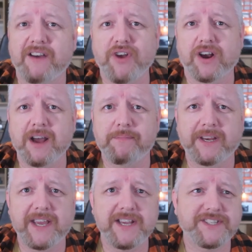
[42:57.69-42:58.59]
I've got a
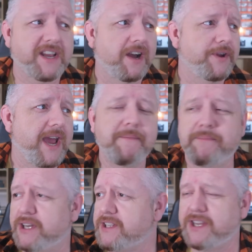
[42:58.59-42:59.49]
couple of years to go yet,
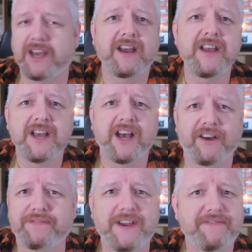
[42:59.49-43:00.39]
but uh,
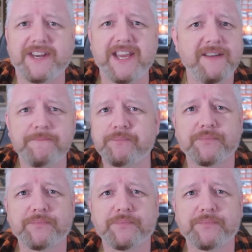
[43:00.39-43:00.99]
at 50,